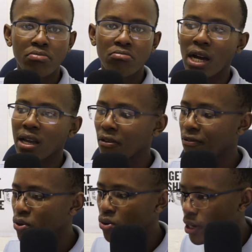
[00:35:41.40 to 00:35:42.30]
Like if
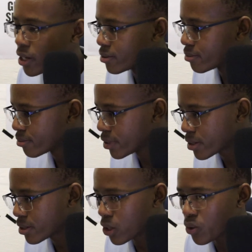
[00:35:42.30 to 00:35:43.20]
you
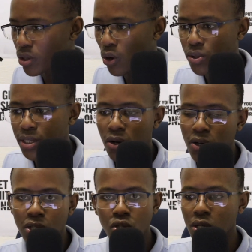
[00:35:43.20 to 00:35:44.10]
let's say you're in the hotel
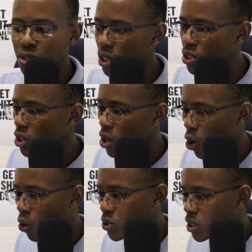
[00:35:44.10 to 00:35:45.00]
industry, search
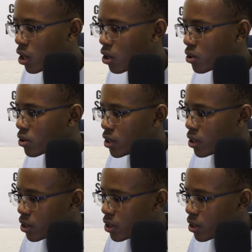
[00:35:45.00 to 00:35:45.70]
hotel